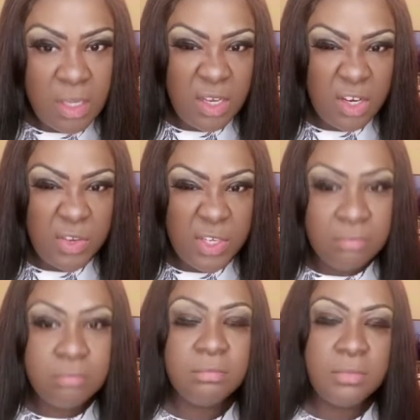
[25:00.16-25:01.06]
You know what?
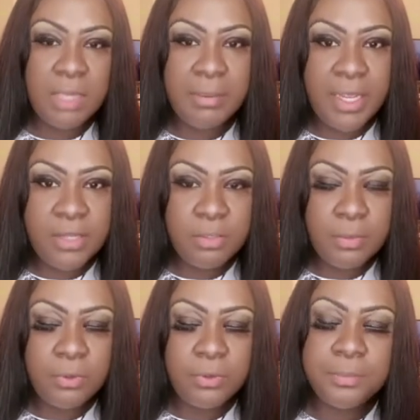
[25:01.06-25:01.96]
Let me answer
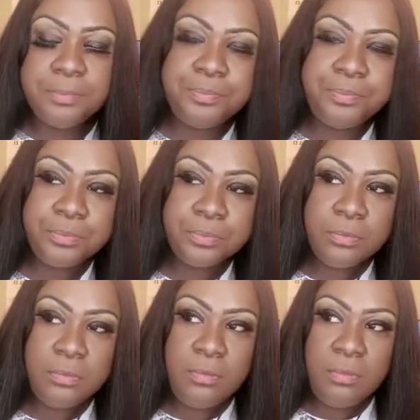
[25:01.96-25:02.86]
both.
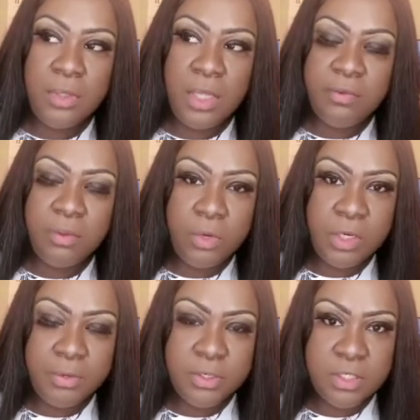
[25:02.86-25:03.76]
If you want
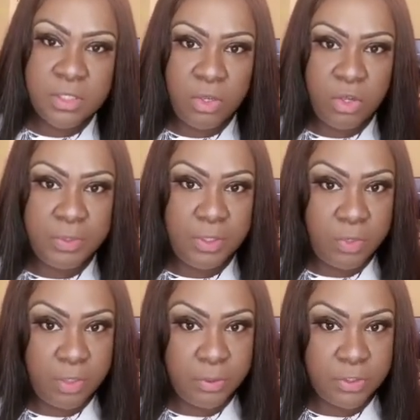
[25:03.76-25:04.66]
to purchase the home and you
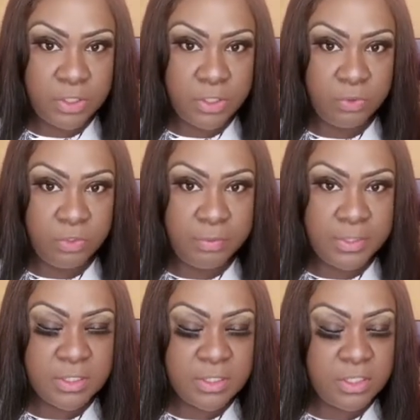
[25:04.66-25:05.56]
want to purchase it through your
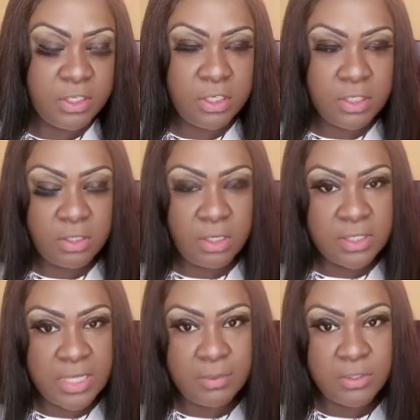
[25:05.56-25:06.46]
business, then you need to start
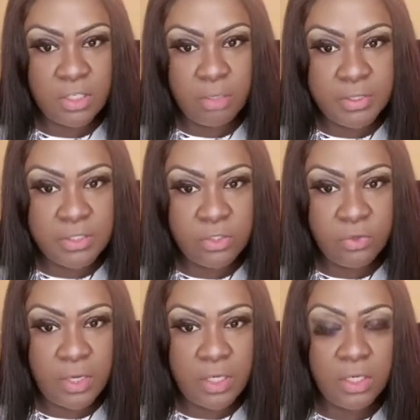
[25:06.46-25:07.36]
establishing your business
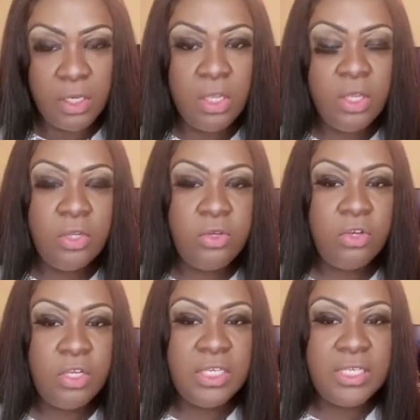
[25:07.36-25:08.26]
credit. You're
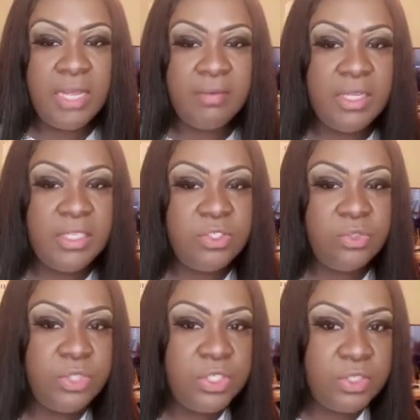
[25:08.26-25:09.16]
going to need to have at least
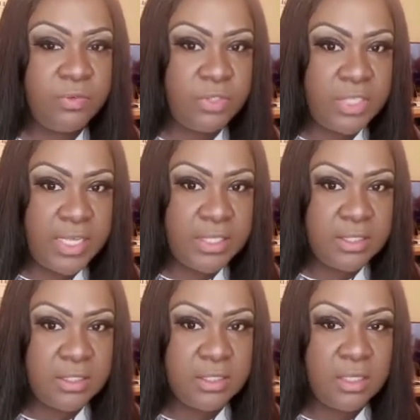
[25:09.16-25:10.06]
two years of your
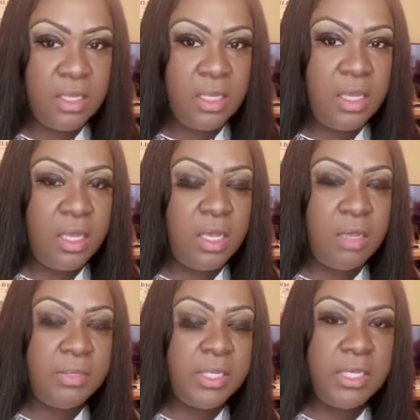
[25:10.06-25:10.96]
taxes.
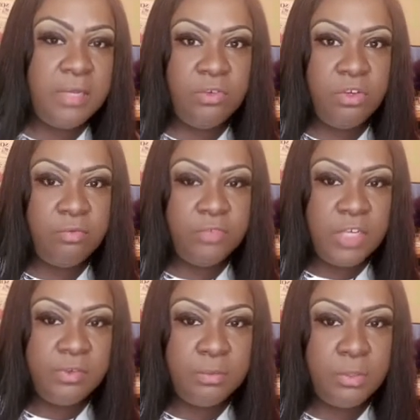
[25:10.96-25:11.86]
Um, and if you're
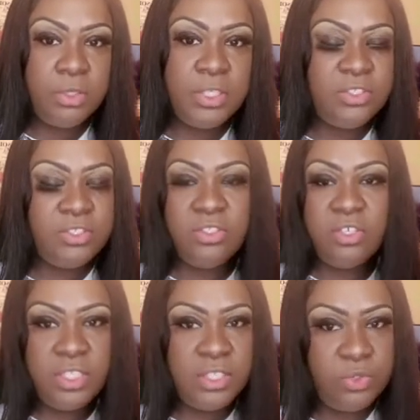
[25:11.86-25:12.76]
self employed, you're still going
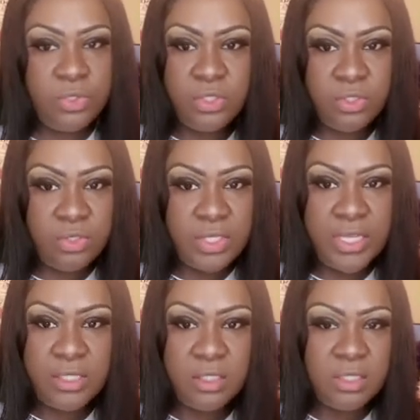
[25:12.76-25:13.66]
to need two years of your
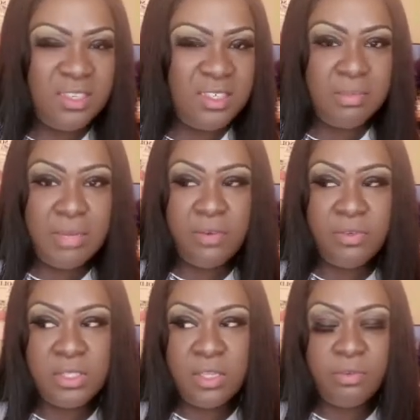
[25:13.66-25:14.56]
taxes. It doesn't matter if you're
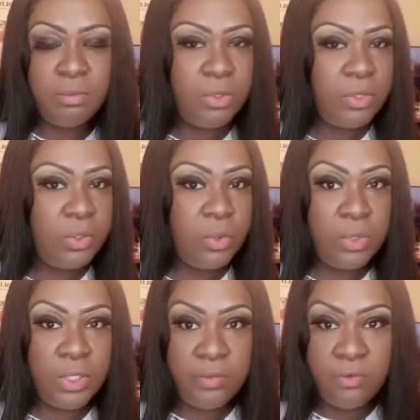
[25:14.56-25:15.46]
self employed
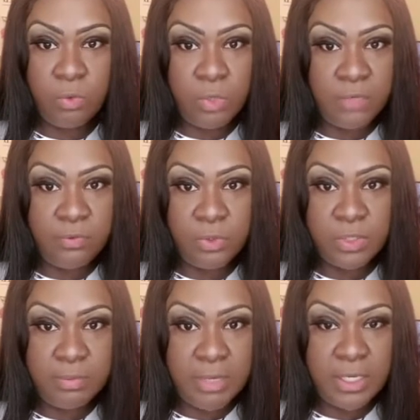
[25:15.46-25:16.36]
or if you're working for
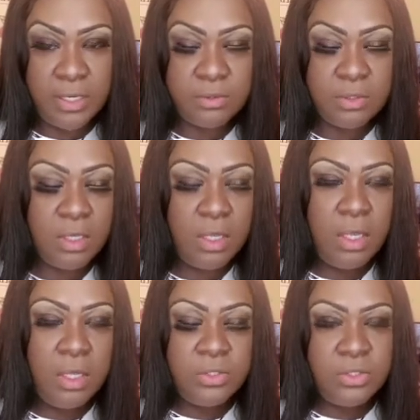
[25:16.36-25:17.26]
somebody else.
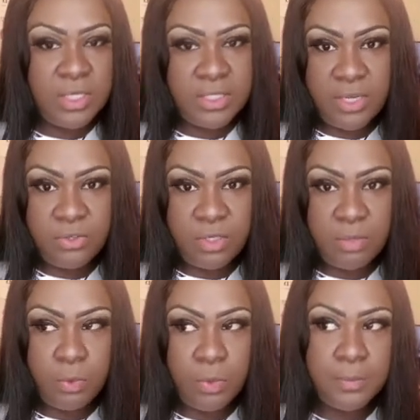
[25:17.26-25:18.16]
So that's answer
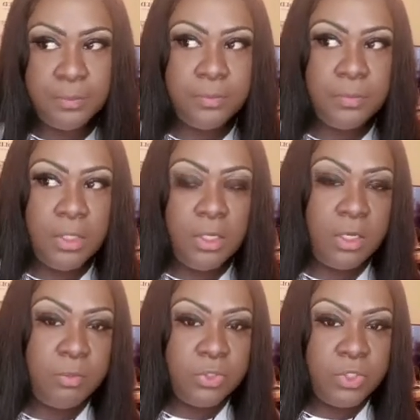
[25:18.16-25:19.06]
number one.
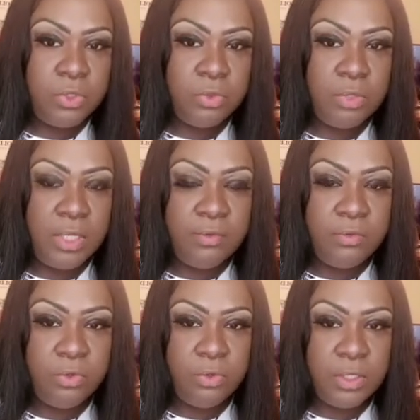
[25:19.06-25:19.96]
Number two, if
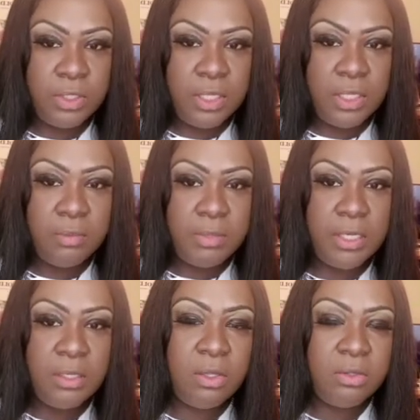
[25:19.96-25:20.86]
you are thinking about
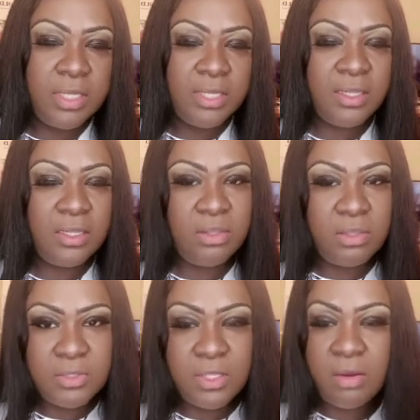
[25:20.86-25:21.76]
it, oh yeah, thank you, I'm
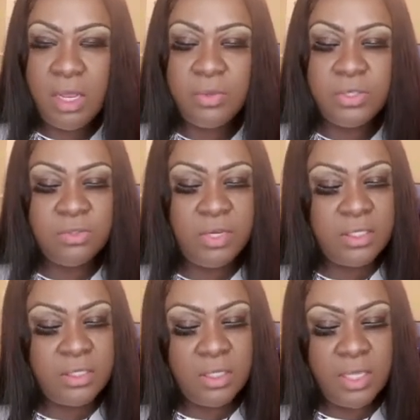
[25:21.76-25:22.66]
sorry, I went straight
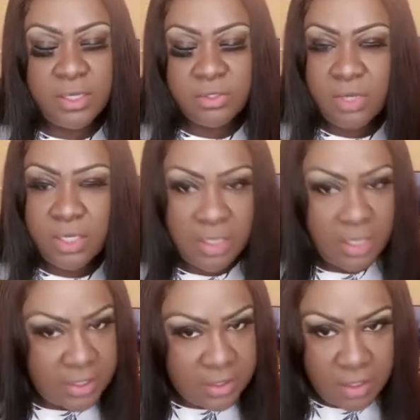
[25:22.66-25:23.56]
into the answer and did
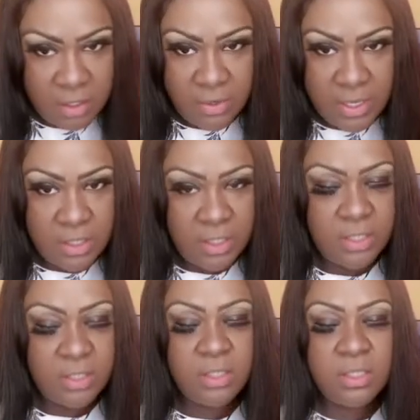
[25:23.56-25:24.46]
not say
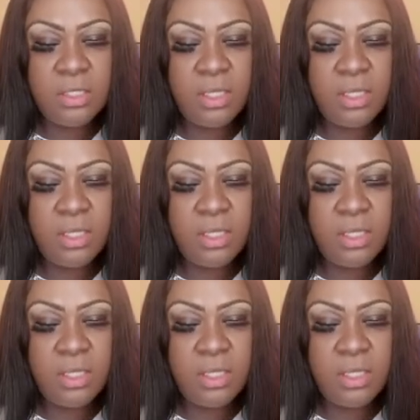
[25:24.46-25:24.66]
congratulations.